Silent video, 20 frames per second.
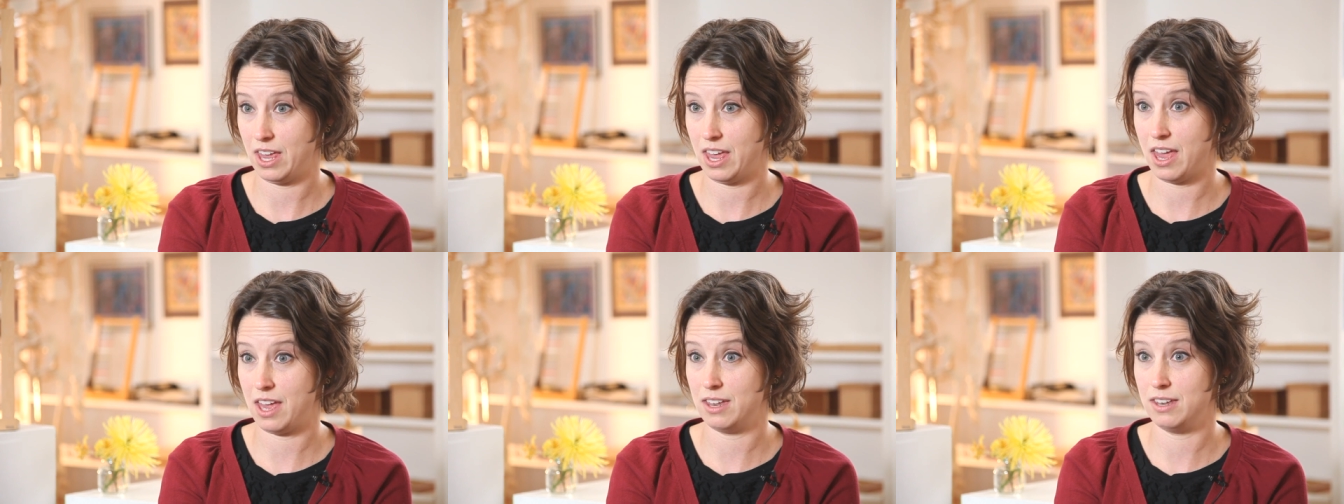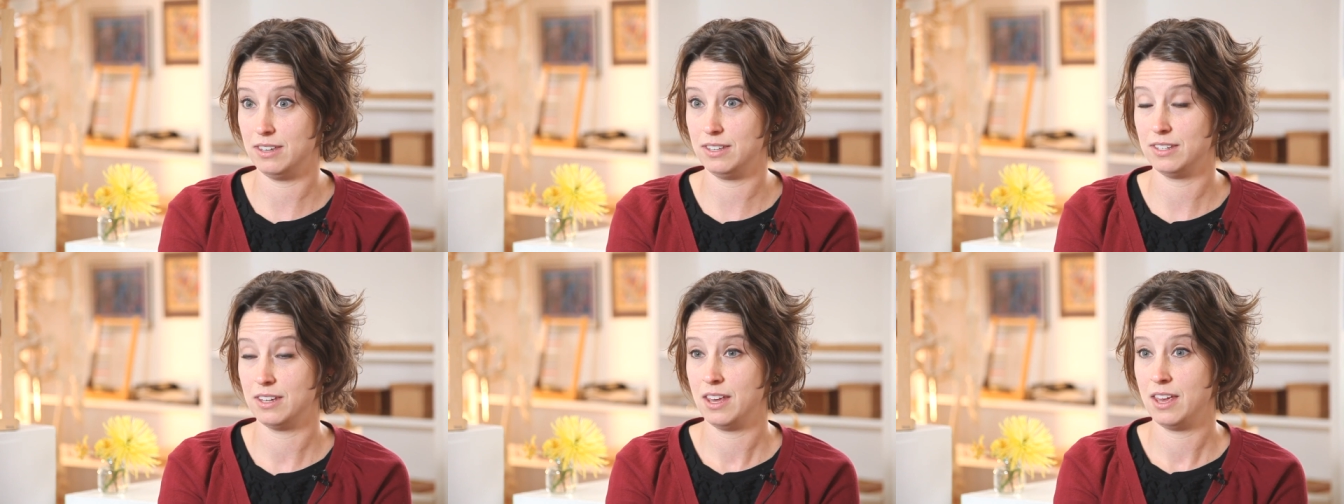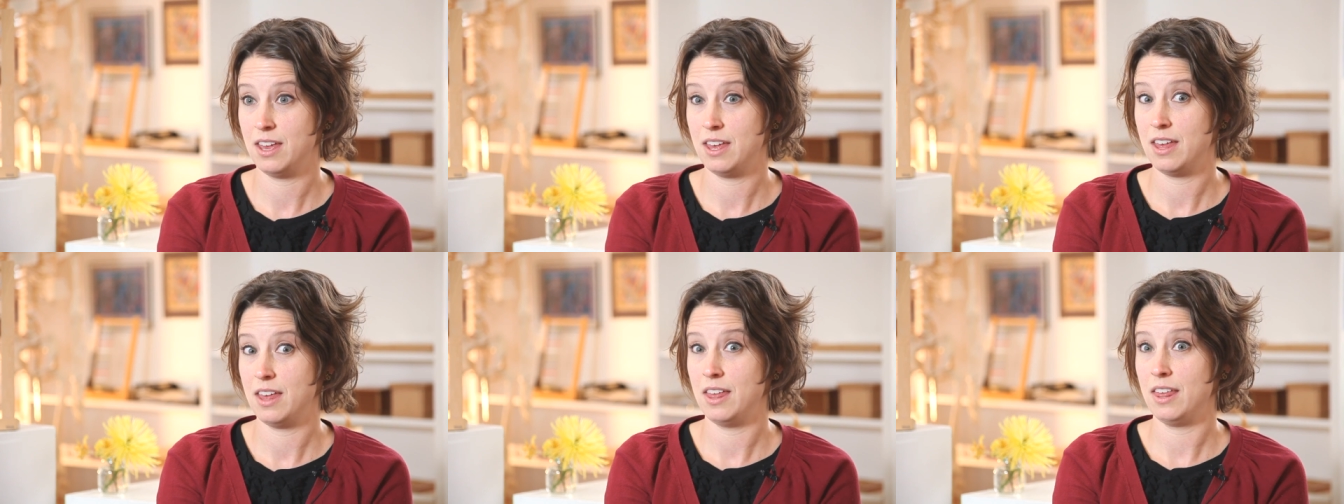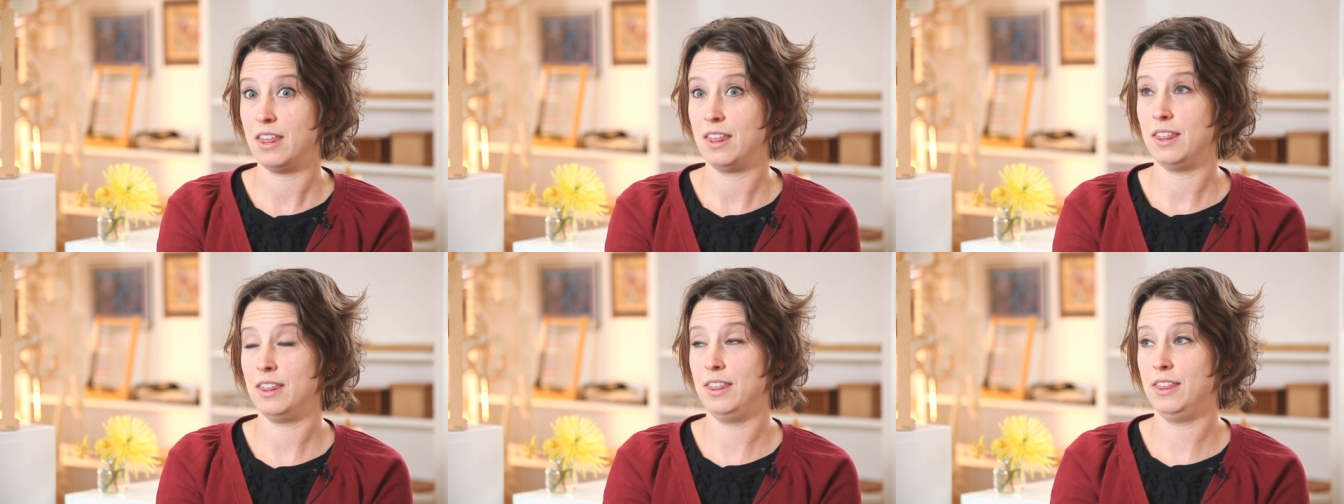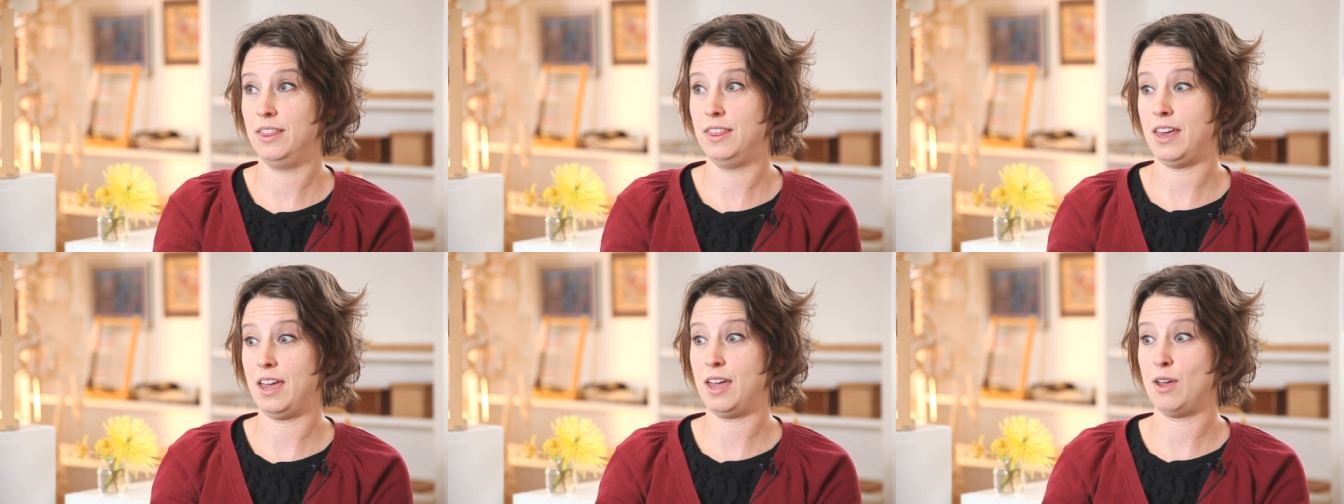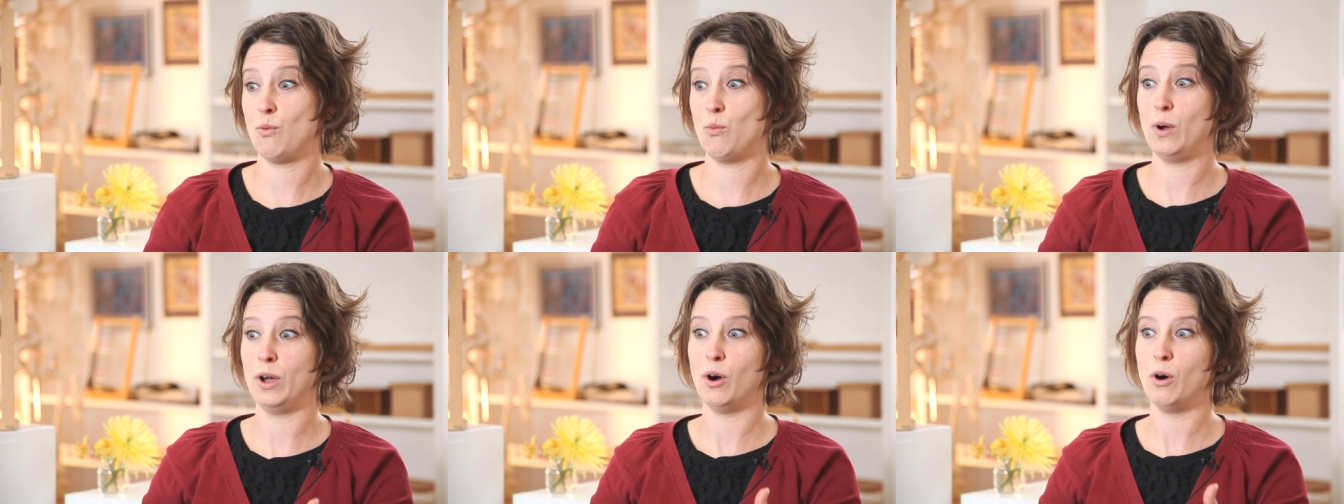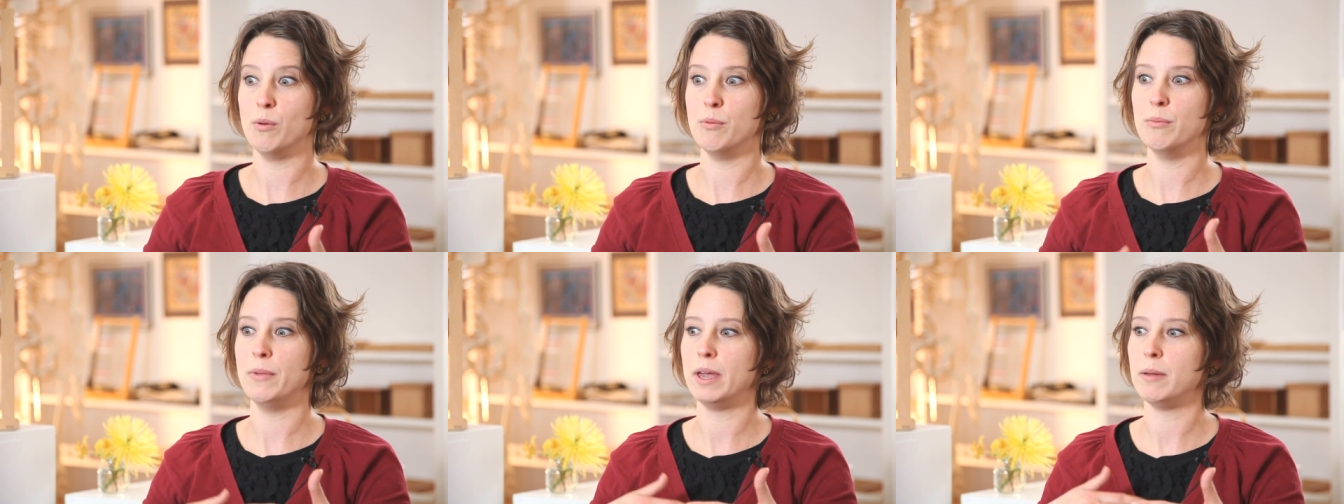And they
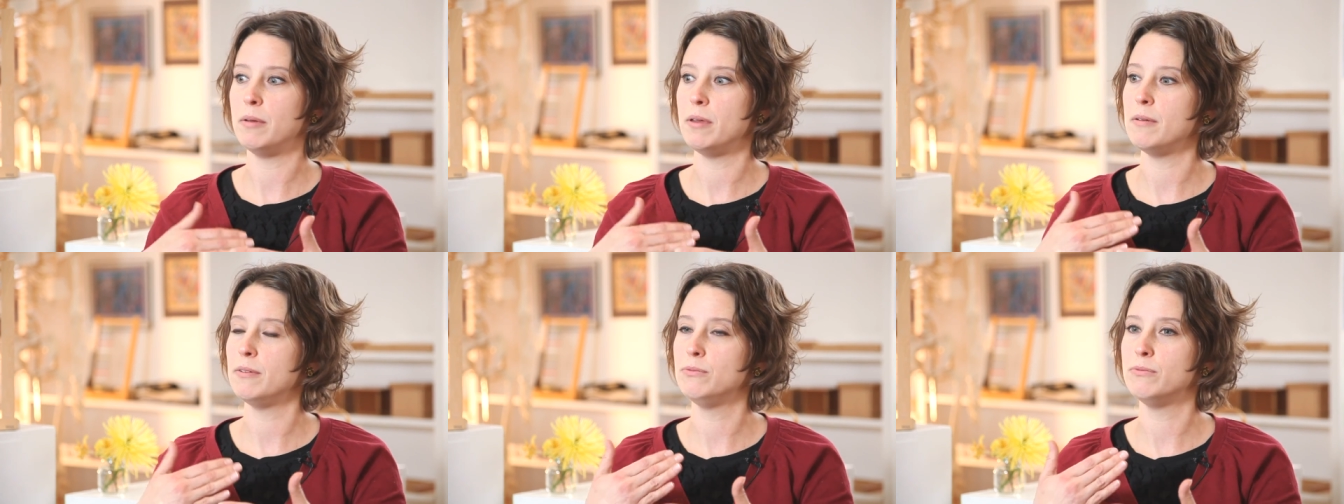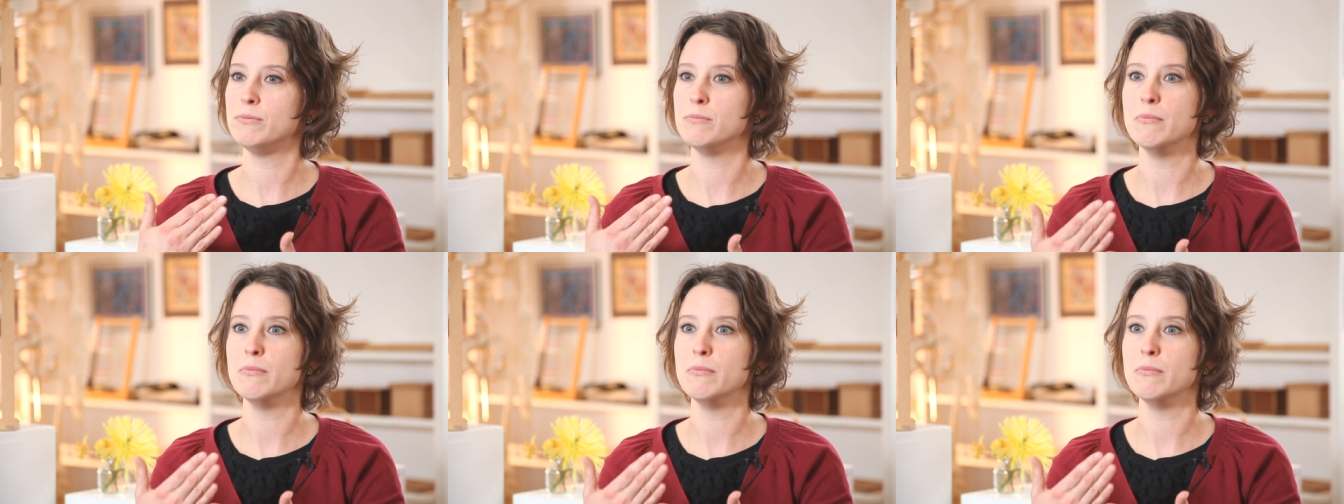will maybe